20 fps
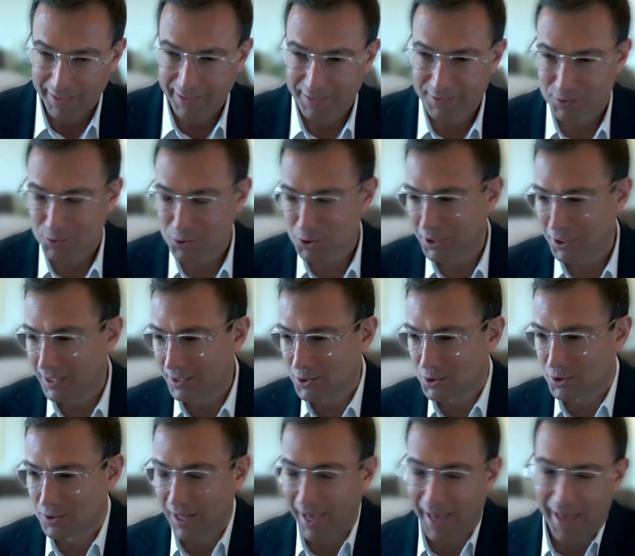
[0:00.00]
It
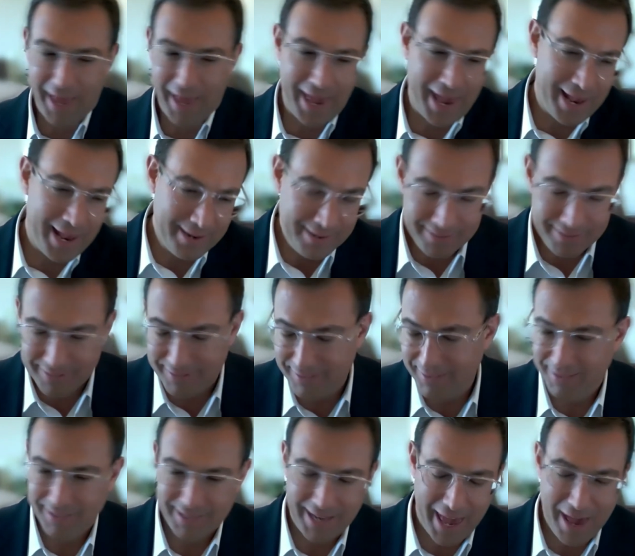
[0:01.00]
changed
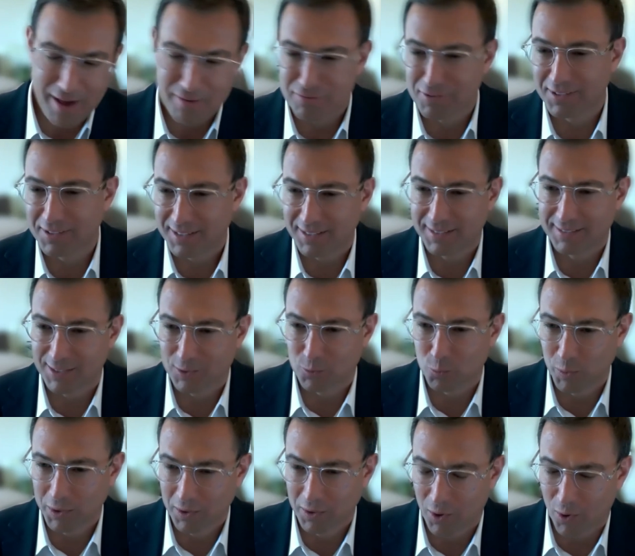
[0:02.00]
anything and everything that
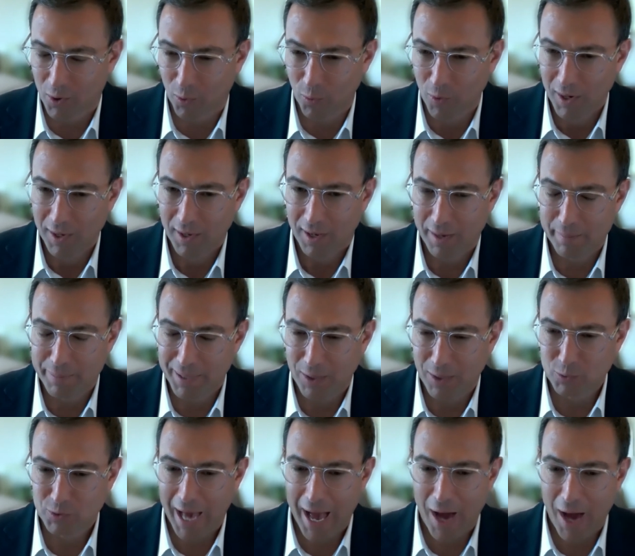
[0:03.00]
we know
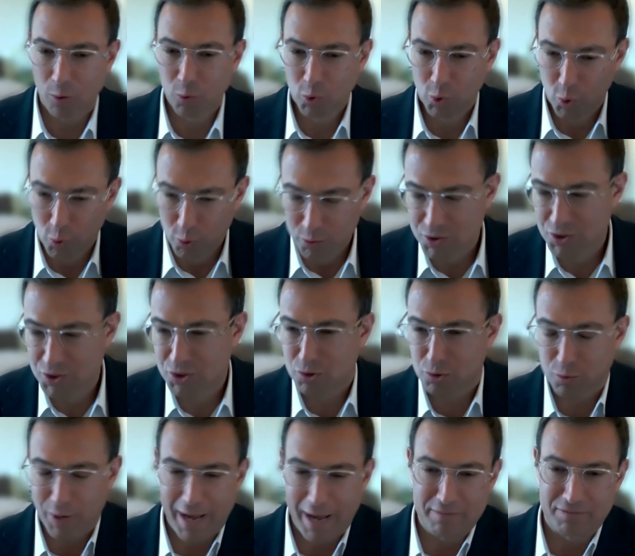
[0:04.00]
about how goods
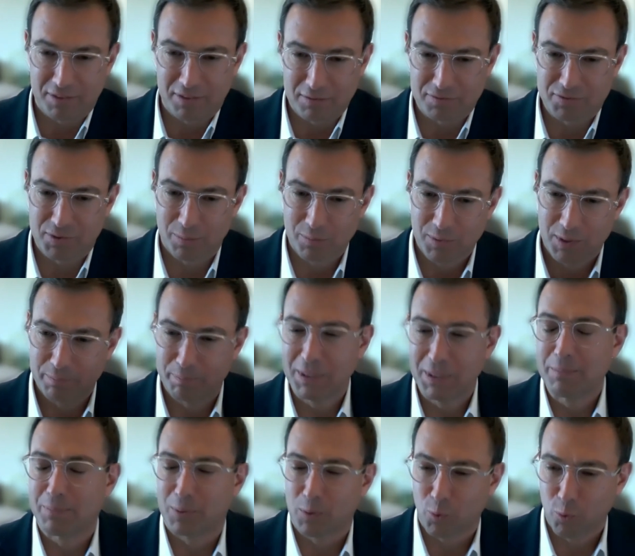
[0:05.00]
travel from the
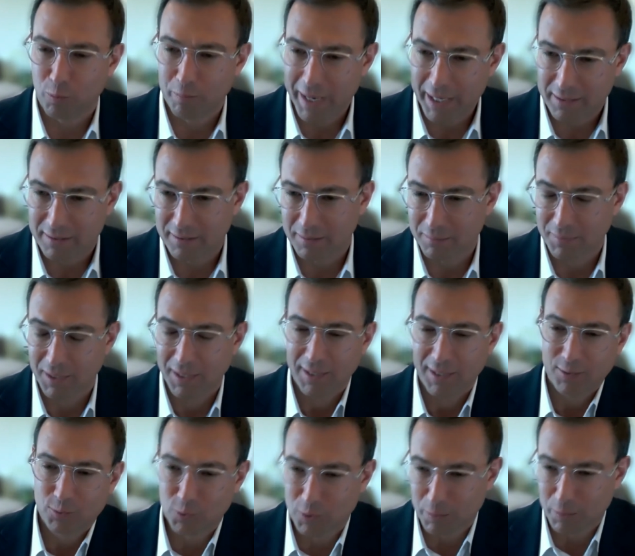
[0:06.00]
people who make them
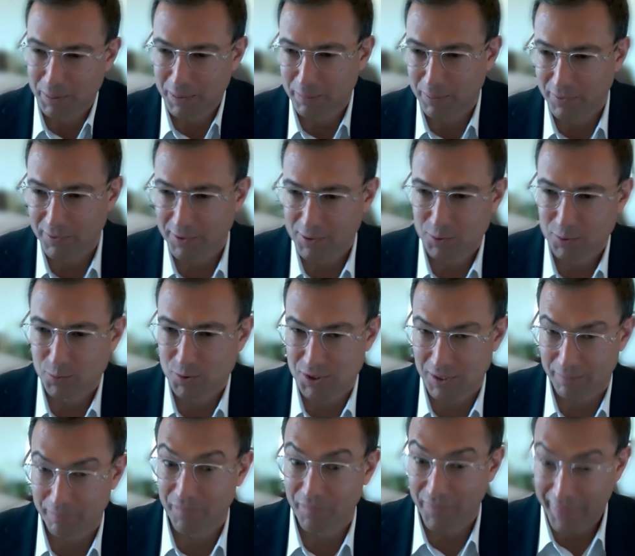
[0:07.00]
to the people that
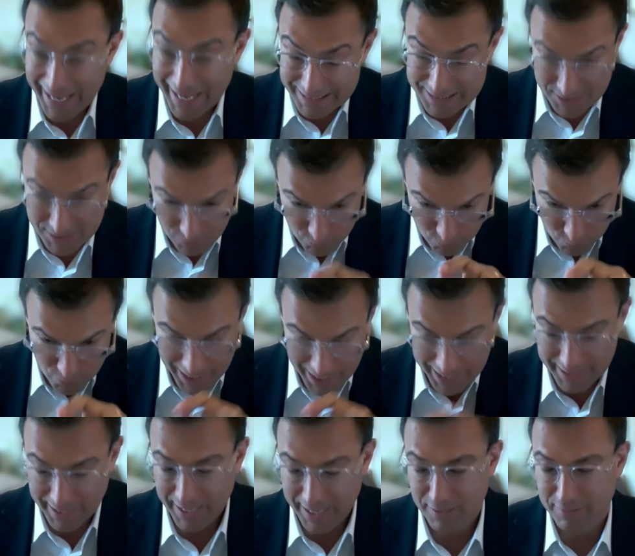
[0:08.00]
use them. That's
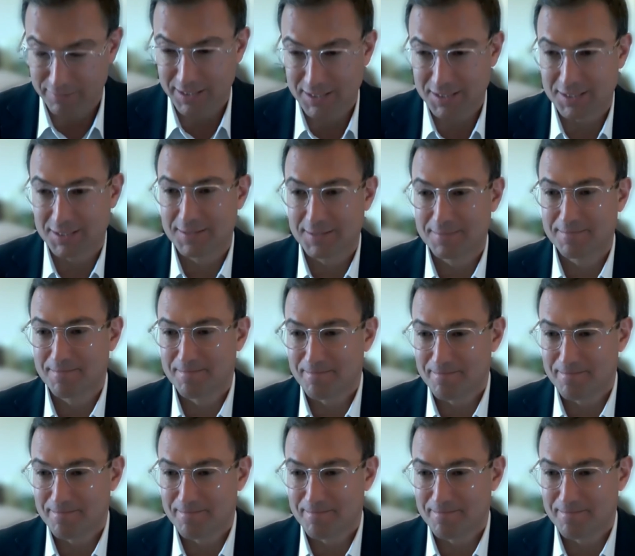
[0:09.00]
right ahead of us.